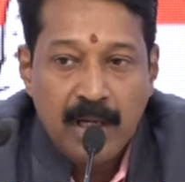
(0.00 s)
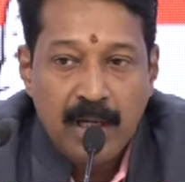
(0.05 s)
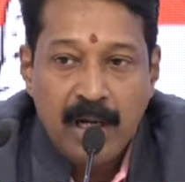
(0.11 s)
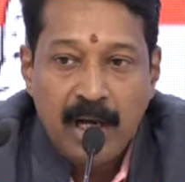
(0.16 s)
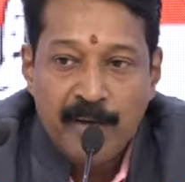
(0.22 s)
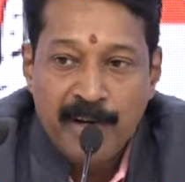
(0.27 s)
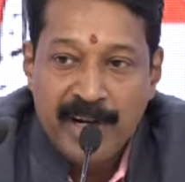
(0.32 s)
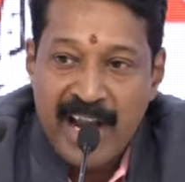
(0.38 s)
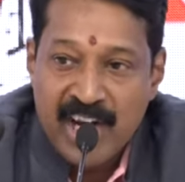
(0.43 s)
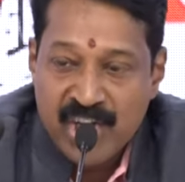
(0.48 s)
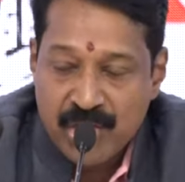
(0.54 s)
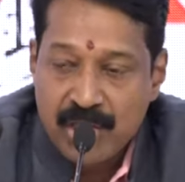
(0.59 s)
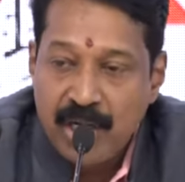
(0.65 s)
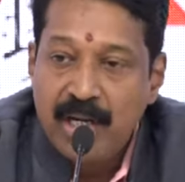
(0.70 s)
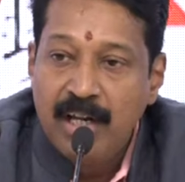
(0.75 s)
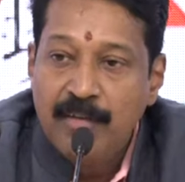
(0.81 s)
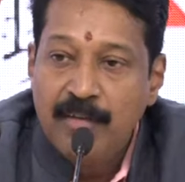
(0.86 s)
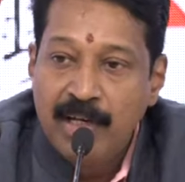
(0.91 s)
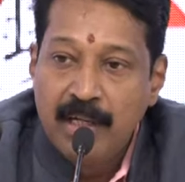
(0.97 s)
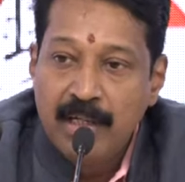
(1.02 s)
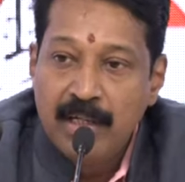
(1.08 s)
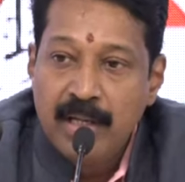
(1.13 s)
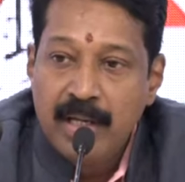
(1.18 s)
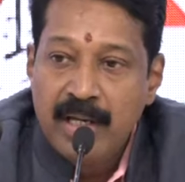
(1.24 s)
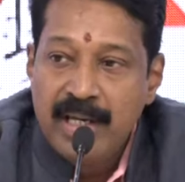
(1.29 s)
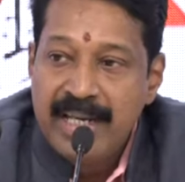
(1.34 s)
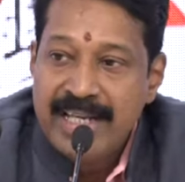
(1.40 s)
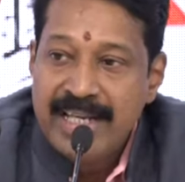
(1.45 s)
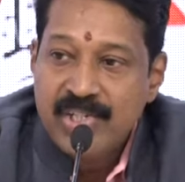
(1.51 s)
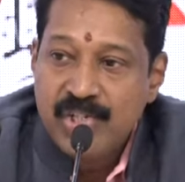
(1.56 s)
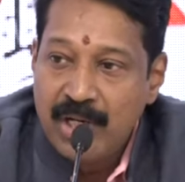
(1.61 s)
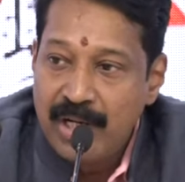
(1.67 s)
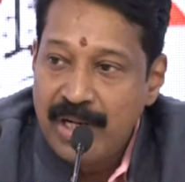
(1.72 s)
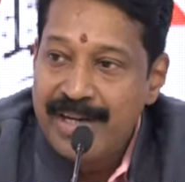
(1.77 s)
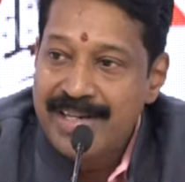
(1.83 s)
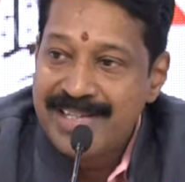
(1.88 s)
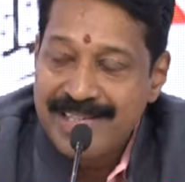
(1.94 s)
Our national level
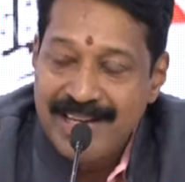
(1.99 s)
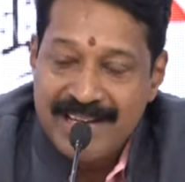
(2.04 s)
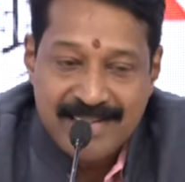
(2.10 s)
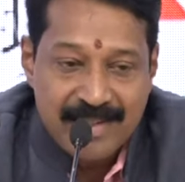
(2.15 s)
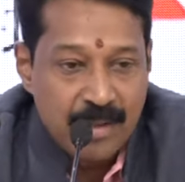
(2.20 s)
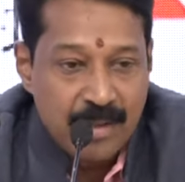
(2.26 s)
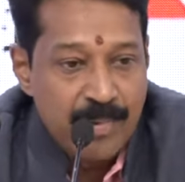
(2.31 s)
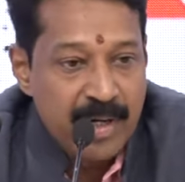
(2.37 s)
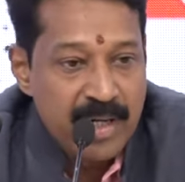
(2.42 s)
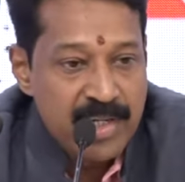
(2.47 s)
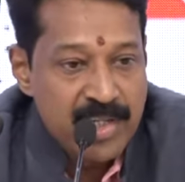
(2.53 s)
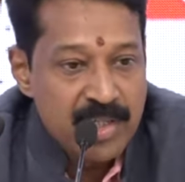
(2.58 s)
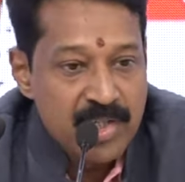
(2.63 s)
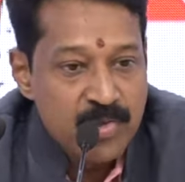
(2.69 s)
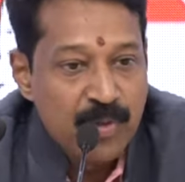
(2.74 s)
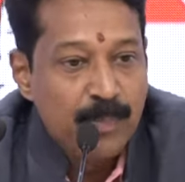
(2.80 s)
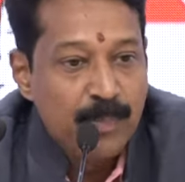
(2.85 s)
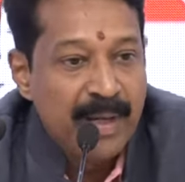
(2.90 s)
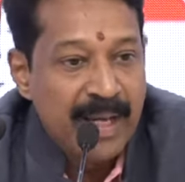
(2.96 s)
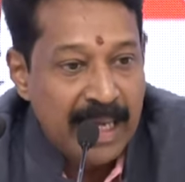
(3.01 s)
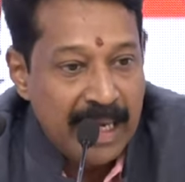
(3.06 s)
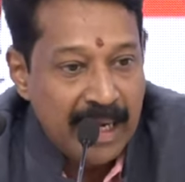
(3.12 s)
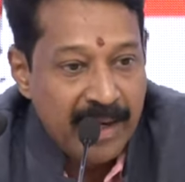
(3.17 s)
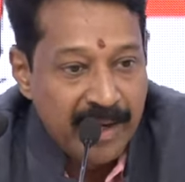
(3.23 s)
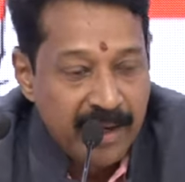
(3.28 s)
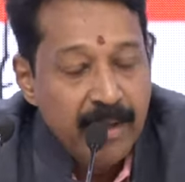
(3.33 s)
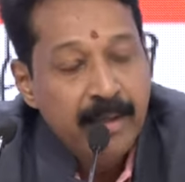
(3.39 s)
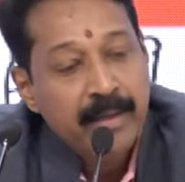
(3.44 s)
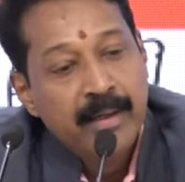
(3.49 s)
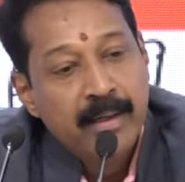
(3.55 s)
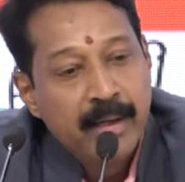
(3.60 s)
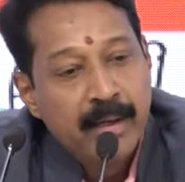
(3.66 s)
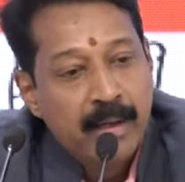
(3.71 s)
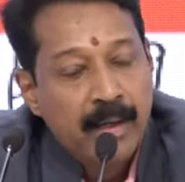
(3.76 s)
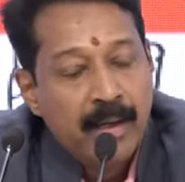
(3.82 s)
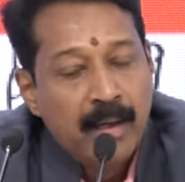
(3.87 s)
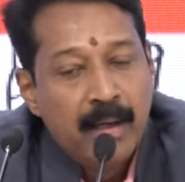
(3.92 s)
Children's Day celebrations will be held in
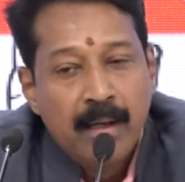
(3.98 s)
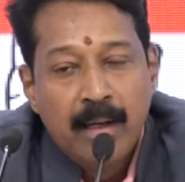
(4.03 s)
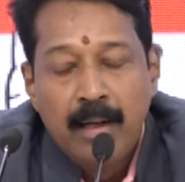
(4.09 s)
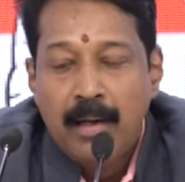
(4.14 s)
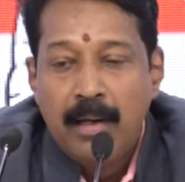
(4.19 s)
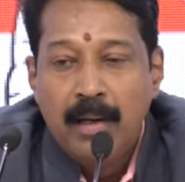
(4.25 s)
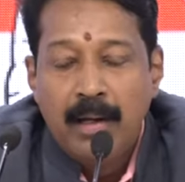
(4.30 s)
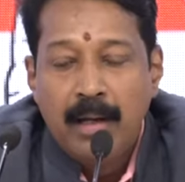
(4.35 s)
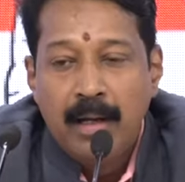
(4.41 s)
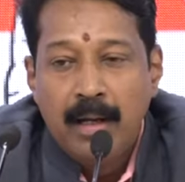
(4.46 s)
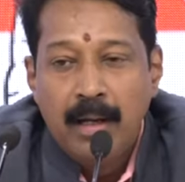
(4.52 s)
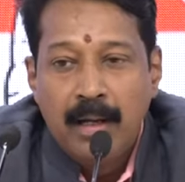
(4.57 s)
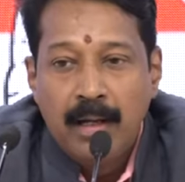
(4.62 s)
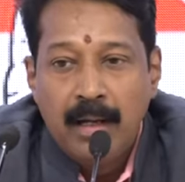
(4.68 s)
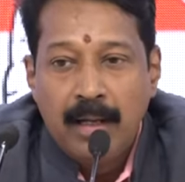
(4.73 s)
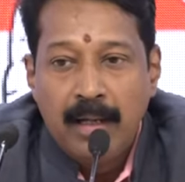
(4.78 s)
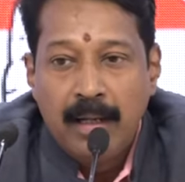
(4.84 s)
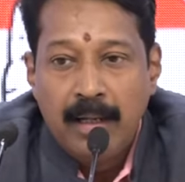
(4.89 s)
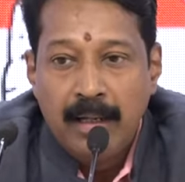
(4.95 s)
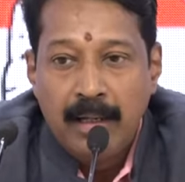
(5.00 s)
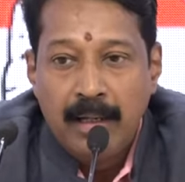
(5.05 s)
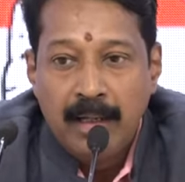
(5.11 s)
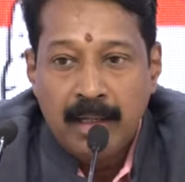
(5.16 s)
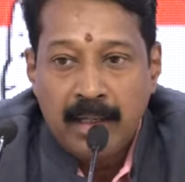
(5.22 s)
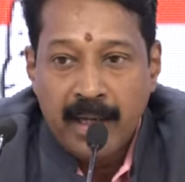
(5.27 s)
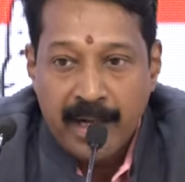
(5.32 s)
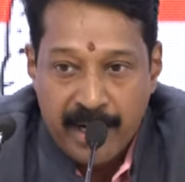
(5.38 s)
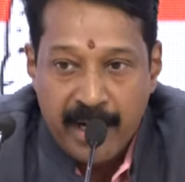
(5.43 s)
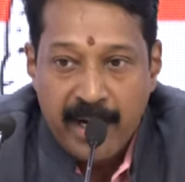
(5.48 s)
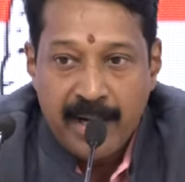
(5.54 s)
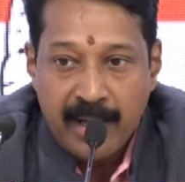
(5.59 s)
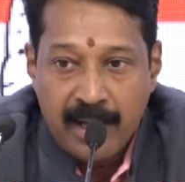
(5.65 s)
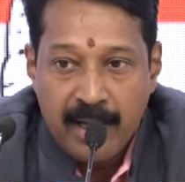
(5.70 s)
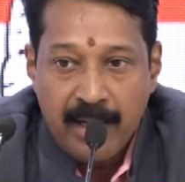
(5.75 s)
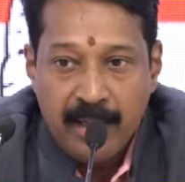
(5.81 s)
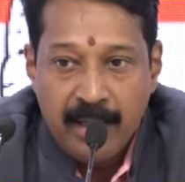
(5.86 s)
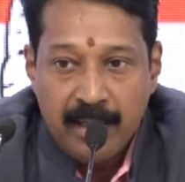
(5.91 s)

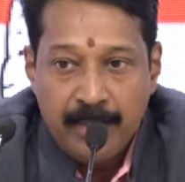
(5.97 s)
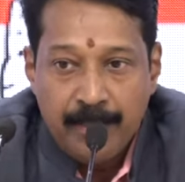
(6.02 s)
Karnataka,